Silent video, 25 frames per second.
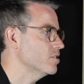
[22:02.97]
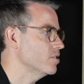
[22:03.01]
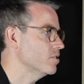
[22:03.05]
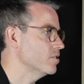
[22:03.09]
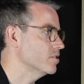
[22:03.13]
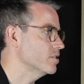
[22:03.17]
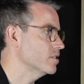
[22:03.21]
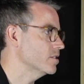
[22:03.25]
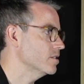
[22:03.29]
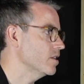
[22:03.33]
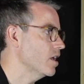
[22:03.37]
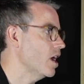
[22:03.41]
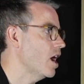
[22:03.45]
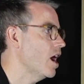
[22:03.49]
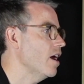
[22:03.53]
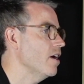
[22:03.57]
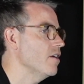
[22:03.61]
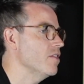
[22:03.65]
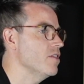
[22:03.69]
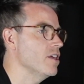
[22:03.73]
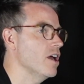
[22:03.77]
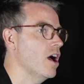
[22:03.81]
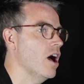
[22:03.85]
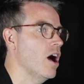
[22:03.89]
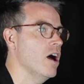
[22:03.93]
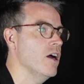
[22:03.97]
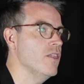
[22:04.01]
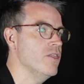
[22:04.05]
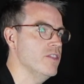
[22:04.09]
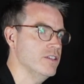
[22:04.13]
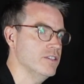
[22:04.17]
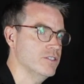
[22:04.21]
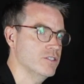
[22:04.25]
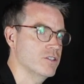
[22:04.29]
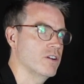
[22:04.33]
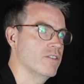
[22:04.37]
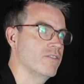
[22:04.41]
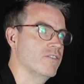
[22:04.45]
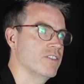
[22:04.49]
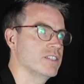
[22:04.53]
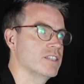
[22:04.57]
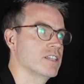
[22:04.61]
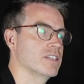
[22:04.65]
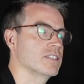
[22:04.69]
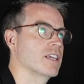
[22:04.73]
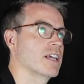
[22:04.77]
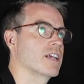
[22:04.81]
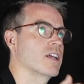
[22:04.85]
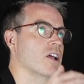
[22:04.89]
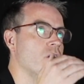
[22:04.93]
there's on the surface,
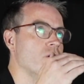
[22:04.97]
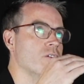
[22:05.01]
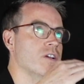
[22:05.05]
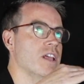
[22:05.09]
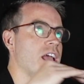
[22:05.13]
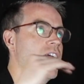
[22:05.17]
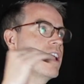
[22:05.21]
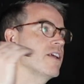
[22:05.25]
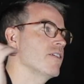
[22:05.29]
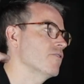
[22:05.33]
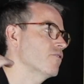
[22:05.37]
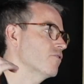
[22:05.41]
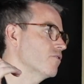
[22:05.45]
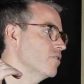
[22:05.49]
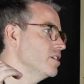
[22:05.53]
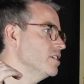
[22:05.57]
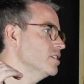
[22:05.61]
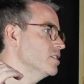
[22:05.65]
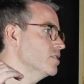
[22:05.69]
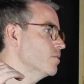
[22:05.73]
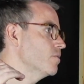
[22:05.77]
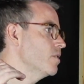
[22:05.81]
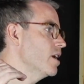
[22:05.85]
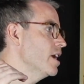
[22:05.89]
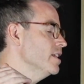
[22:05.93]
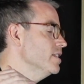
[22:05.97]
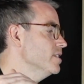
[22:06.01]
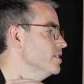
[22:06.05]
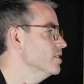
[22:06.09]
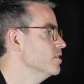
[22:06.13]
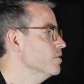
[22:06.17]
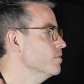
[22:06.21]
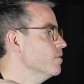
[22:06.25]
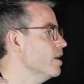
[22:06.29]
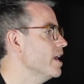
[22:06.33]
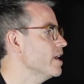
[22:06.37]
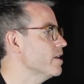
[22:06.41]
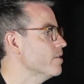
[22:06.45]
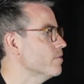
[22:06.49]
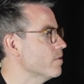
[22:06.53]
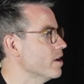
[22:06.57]
it's like, okay, freeze the rents, great,